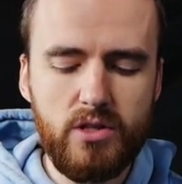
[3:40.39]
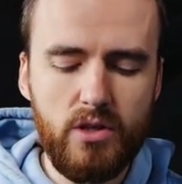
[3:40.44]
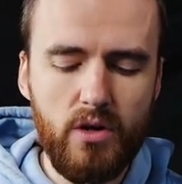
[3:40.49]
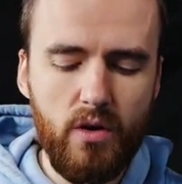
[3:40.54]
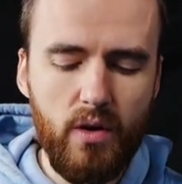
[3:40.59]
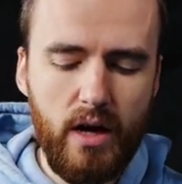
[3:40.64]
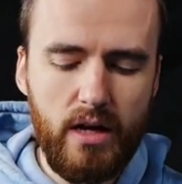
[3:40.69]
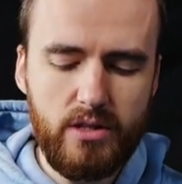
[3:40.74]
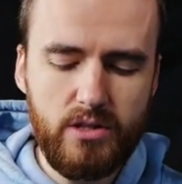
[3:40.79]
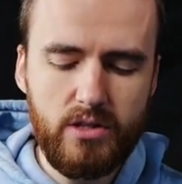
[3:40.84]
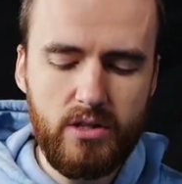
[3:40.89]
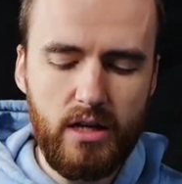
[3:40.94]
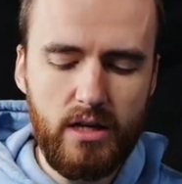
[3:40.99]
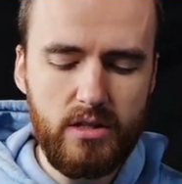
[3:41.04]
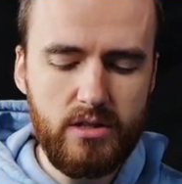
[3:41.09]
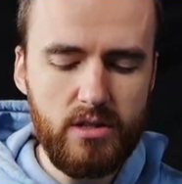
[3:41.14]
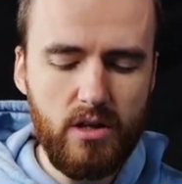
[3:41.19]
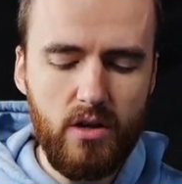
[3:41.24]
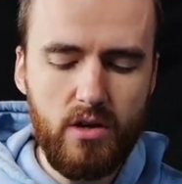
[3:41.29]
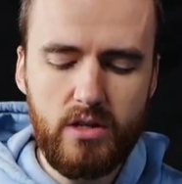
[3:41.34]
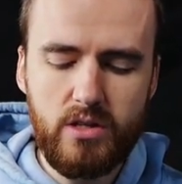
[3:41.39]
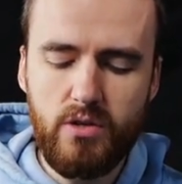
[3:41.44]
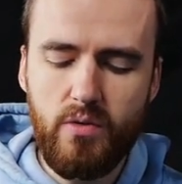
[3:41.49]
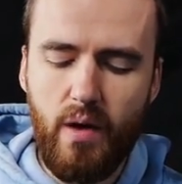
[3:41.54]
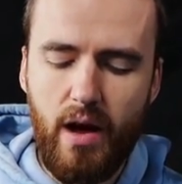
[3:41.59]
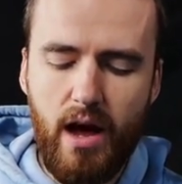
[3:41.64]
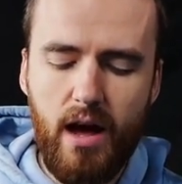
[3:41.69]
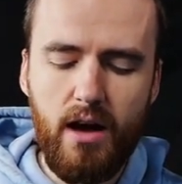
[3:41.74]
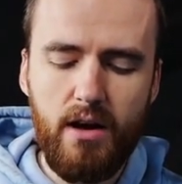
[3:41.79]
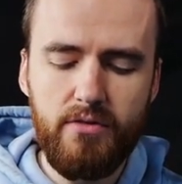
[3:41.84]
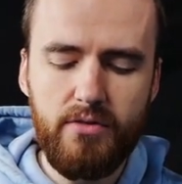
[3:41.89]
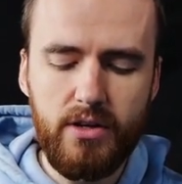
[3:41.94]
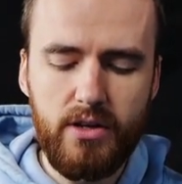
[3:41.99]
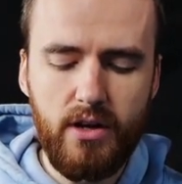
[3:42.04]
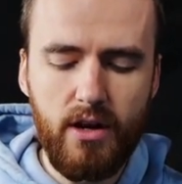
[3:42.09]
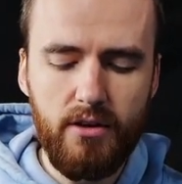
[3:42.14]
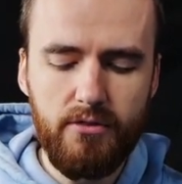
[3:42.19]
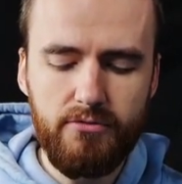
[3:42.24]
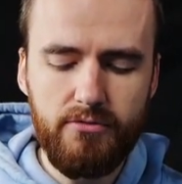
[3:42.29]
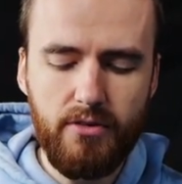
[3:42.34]
So as long as you have
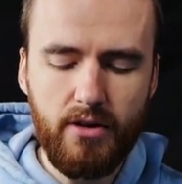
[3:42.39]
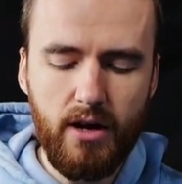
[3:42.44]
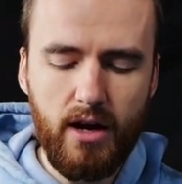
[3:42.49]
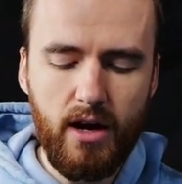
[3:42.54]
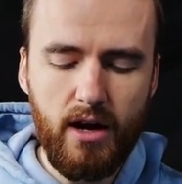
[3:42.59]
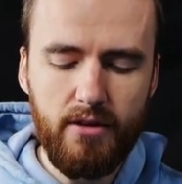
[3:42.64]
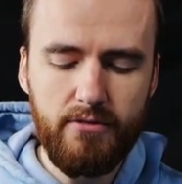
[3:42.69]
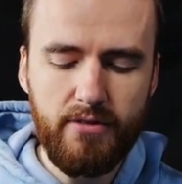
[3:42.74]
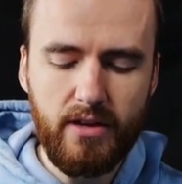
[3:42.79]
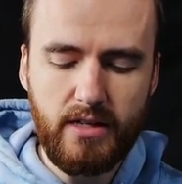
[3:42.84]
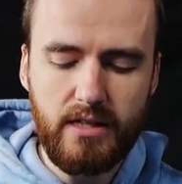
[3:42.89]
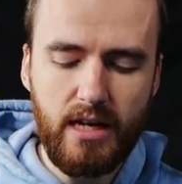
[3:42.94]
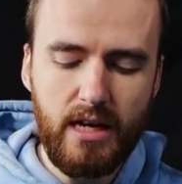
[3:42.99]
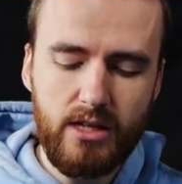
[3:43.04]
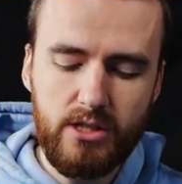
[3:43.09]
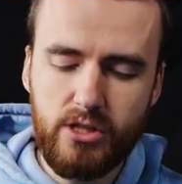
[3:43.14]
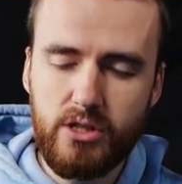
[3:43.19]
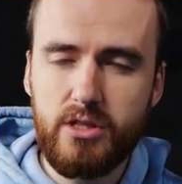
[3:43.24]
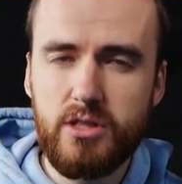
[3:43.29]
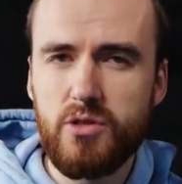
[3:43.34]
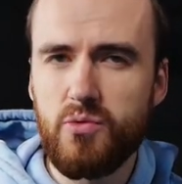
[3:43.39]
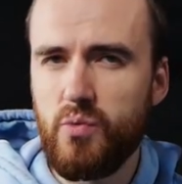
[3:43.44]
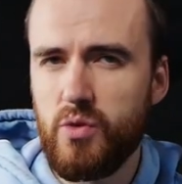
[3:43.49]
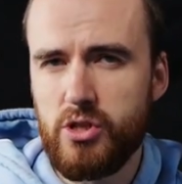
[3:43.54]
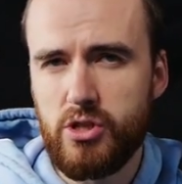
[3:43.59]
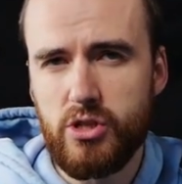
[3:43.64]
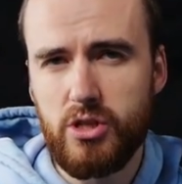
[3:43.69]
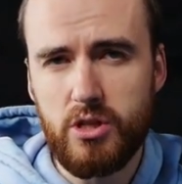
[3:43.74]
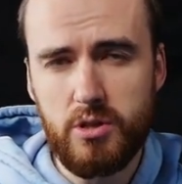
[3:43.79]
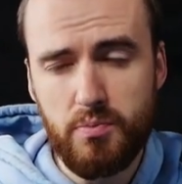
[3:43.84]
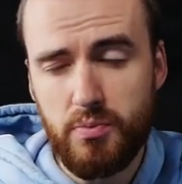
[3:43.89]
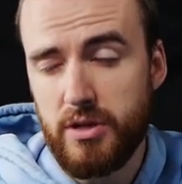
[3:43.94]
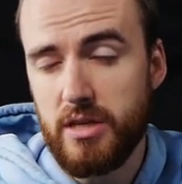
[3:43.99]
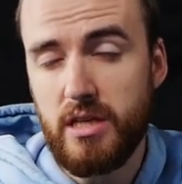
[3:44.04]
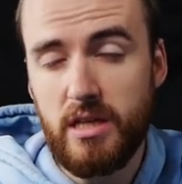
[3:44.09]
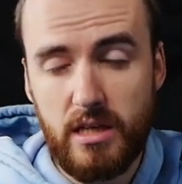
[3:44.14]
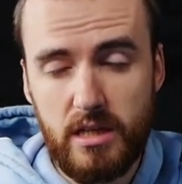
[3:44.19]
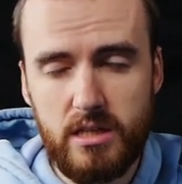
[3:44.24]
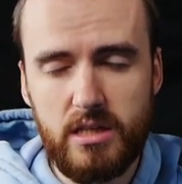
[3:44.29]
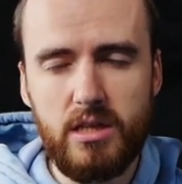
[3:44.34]
enough Phantasias, which is pretty
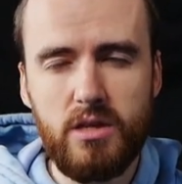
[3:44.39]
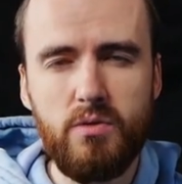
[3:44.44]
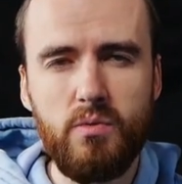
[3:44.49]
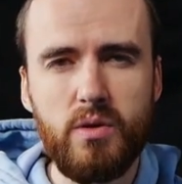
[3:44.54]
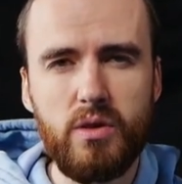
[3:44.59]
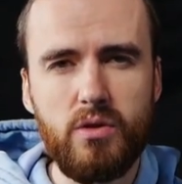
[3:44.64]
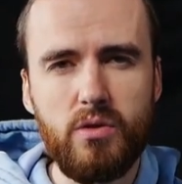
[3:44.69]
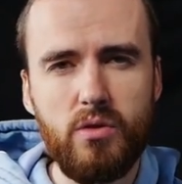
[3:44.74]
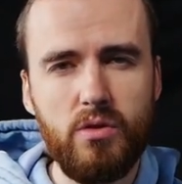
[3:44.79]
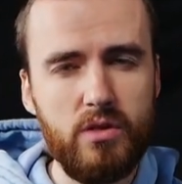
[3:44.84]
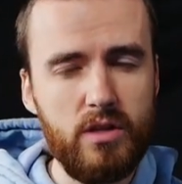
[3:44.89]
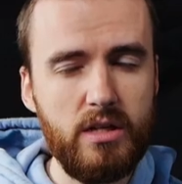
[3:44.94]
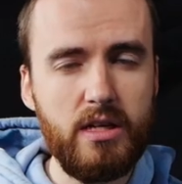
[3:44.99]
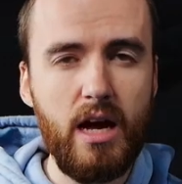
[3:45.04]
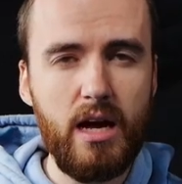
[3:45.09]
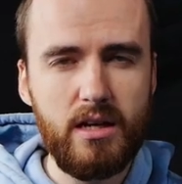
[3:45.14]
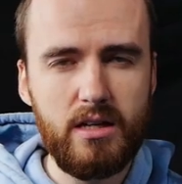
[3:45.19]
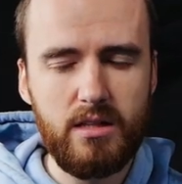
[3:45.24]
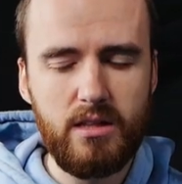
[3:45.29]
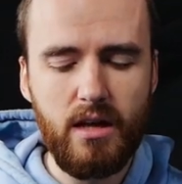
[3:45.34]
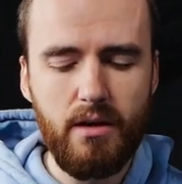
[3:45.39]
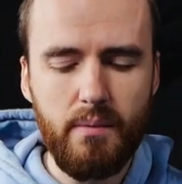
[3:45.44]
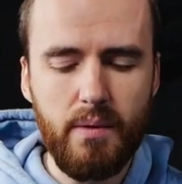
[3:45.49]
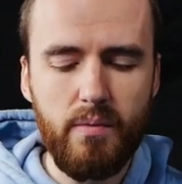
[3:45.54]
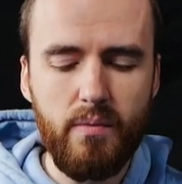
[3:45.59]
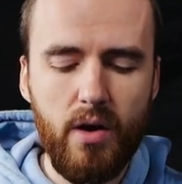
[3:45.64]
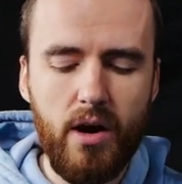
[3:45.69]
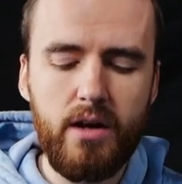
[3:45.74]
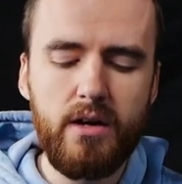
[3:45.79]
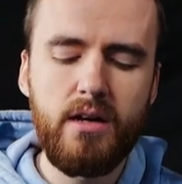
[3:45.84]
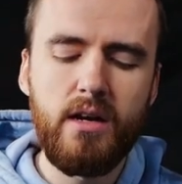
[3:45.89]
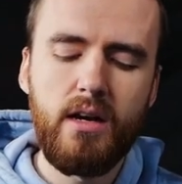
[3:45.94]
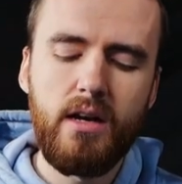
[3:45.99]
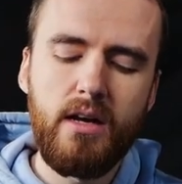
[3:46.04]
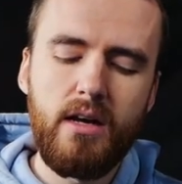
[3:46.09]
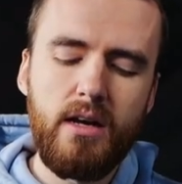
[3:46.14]
easy with the deck that we run,